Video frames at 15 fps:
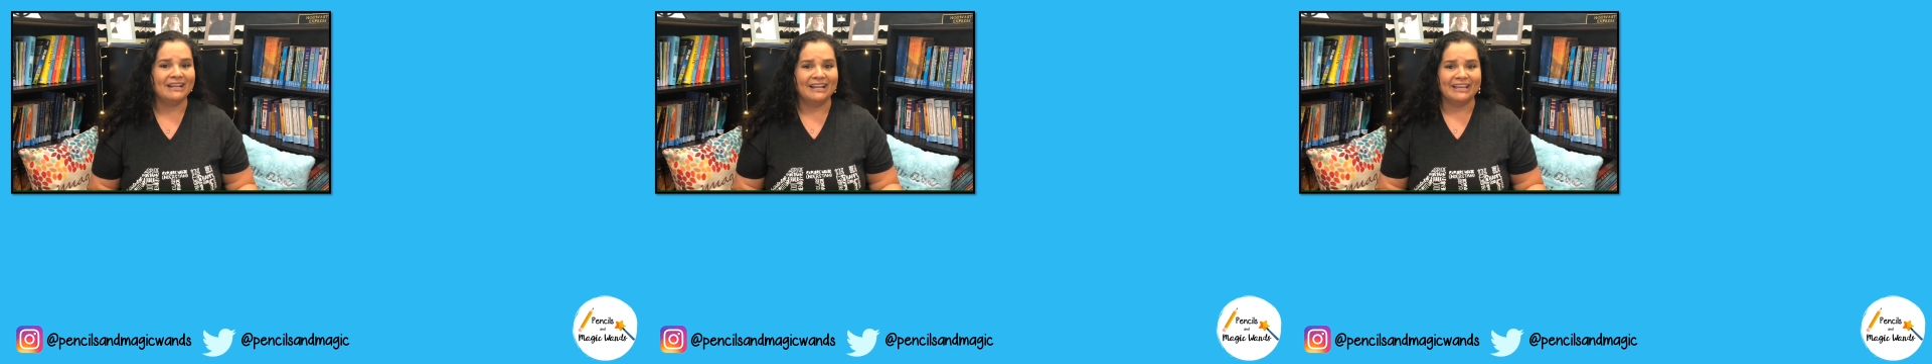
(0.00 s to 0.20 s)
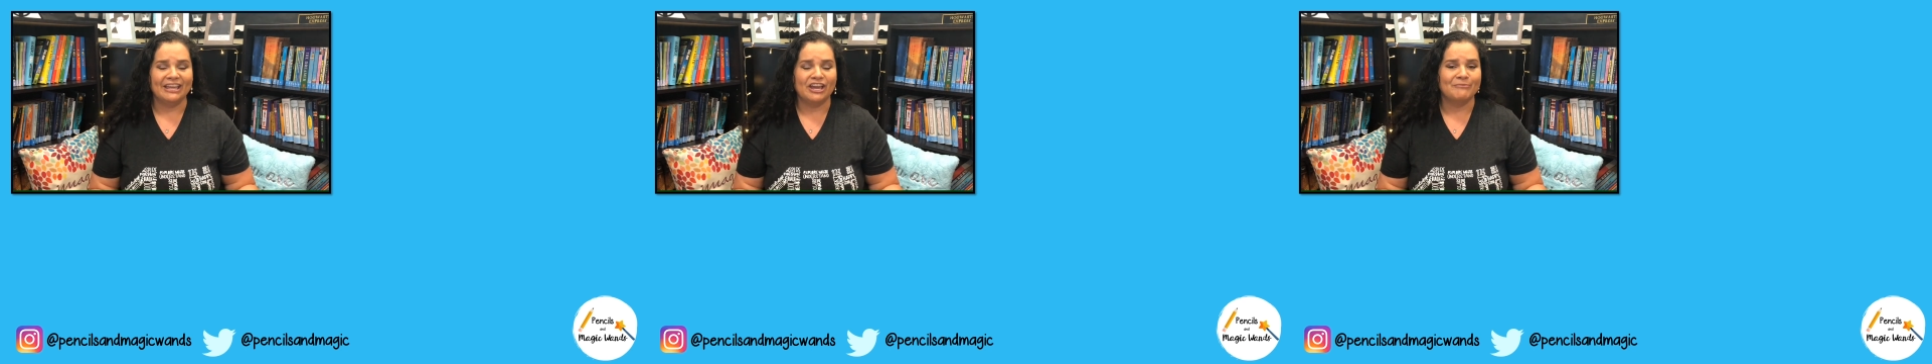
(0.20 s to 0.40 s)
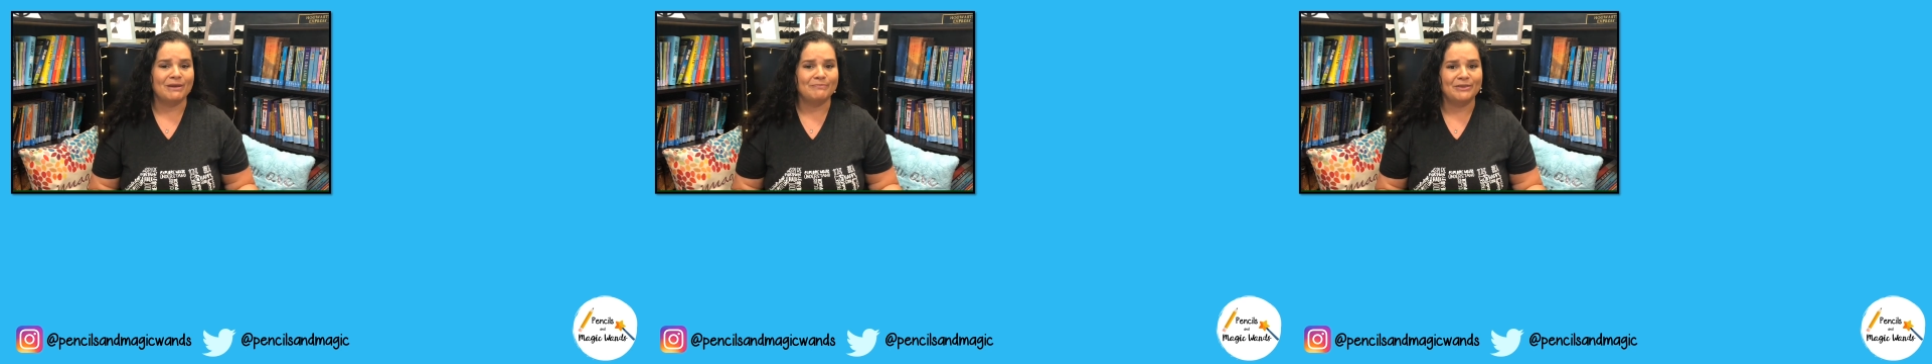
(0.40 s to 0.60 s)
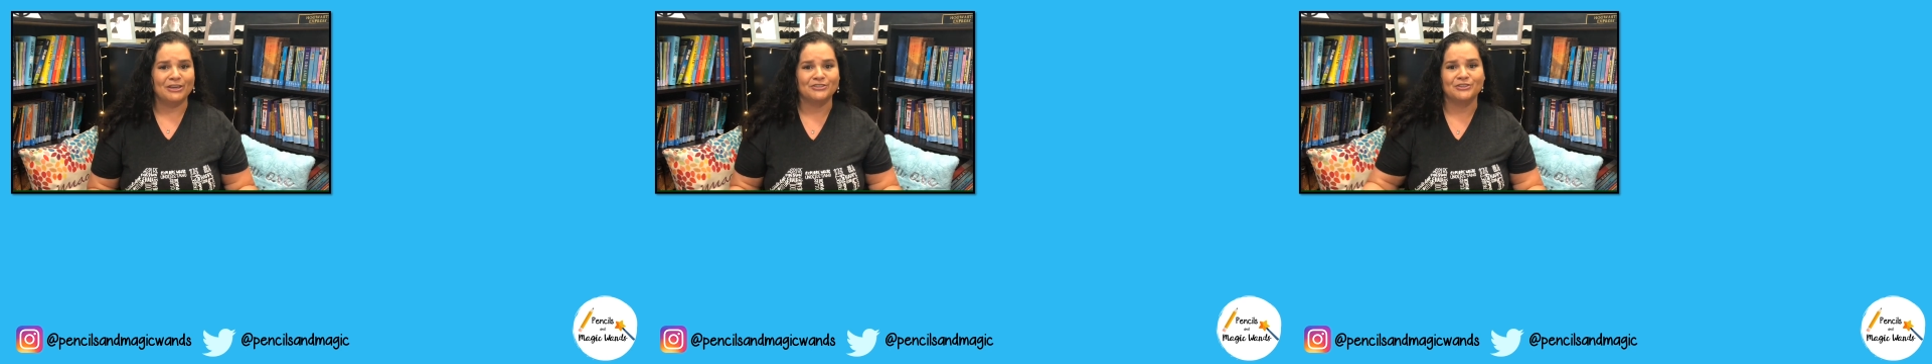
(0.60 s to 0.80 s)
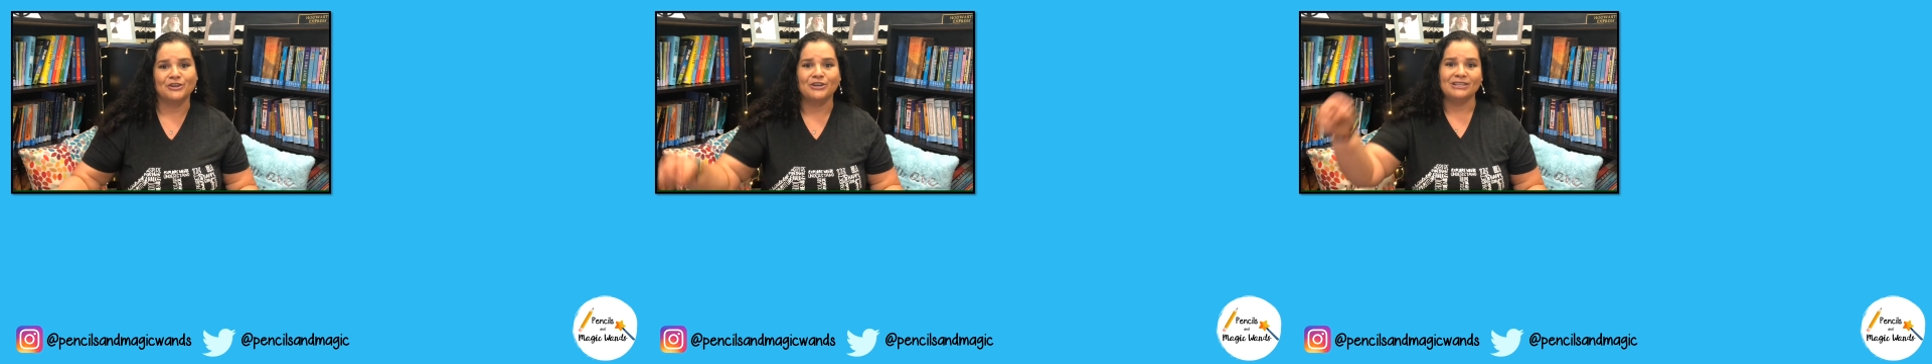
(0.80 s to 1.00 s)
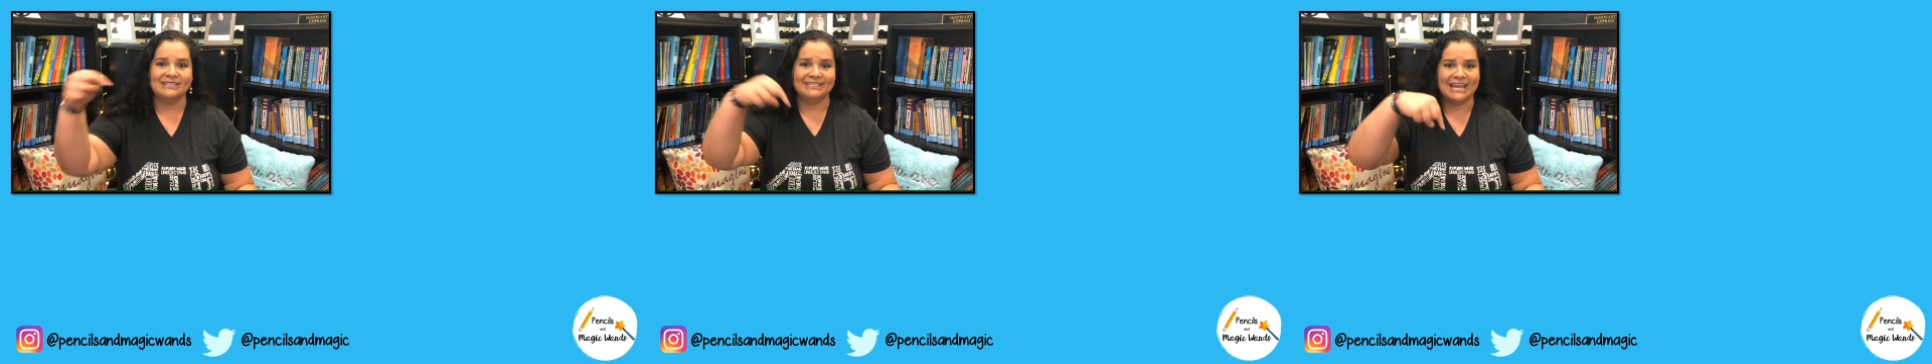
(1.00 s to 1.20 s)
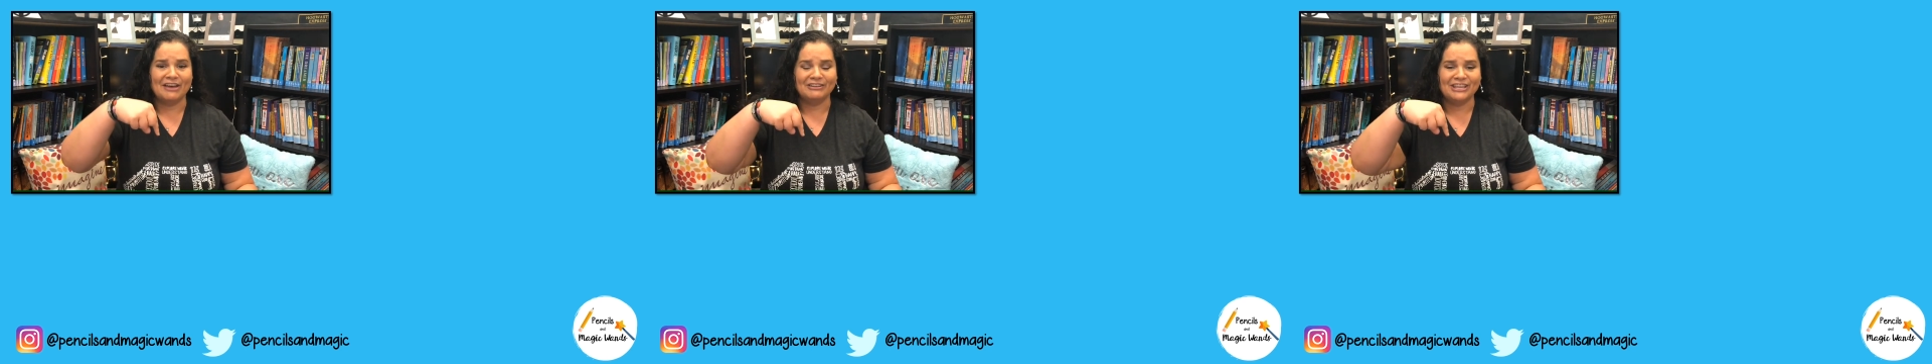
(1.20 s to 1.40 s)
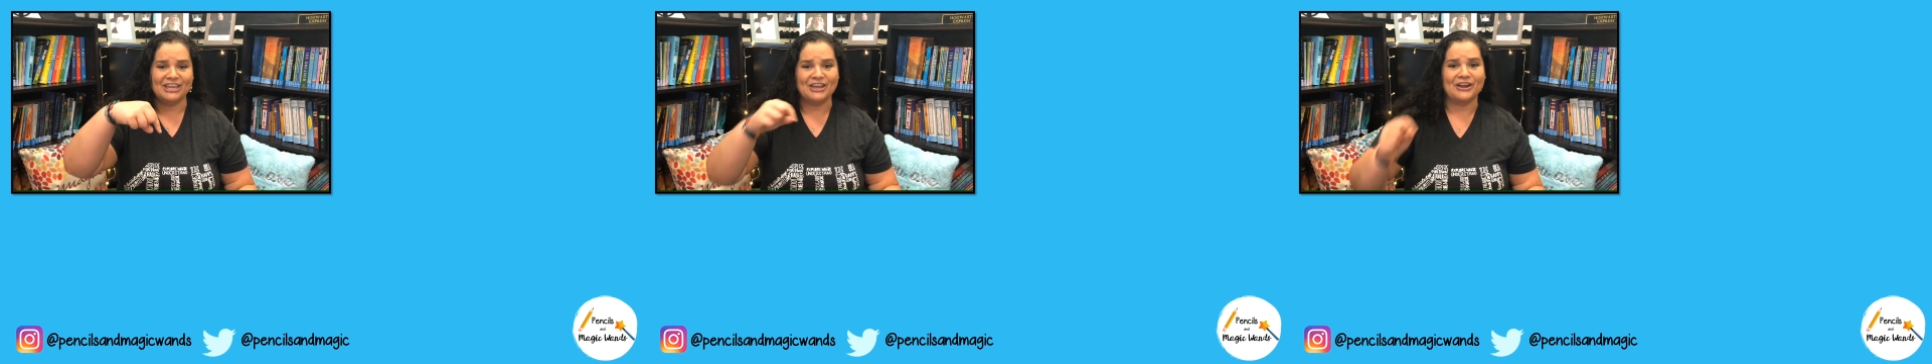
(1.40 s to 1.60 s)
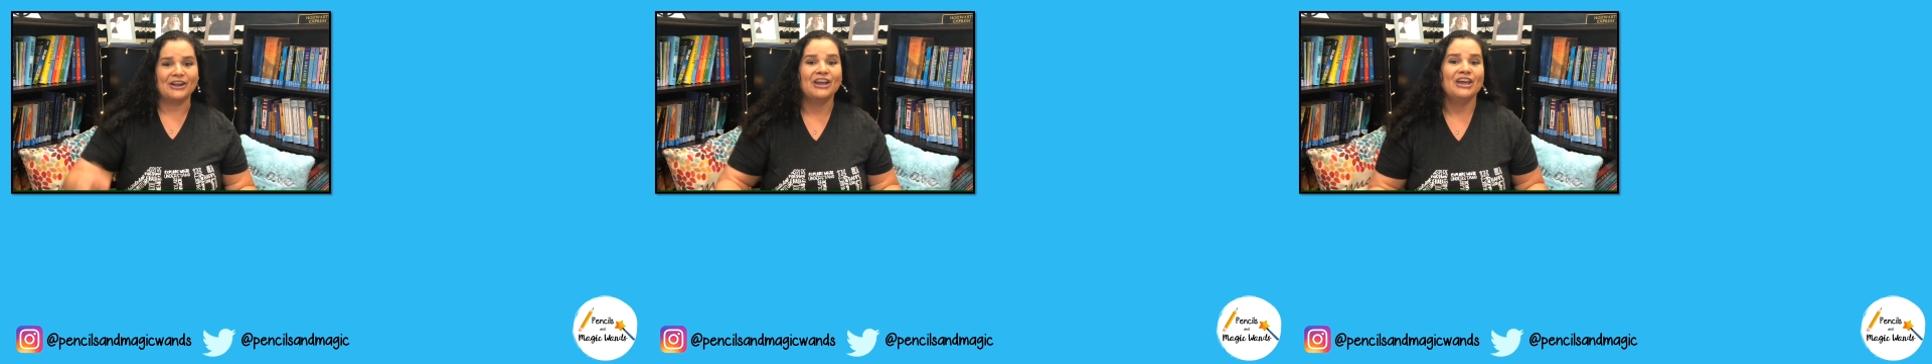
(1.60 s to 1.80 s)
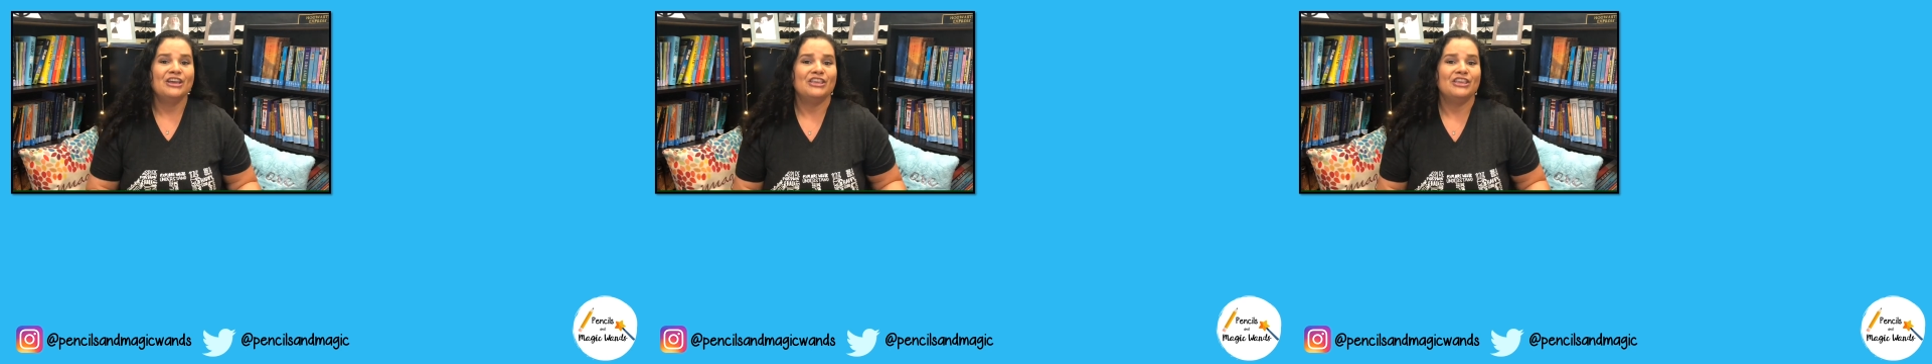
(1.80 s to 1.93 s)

clicking on my picture down here.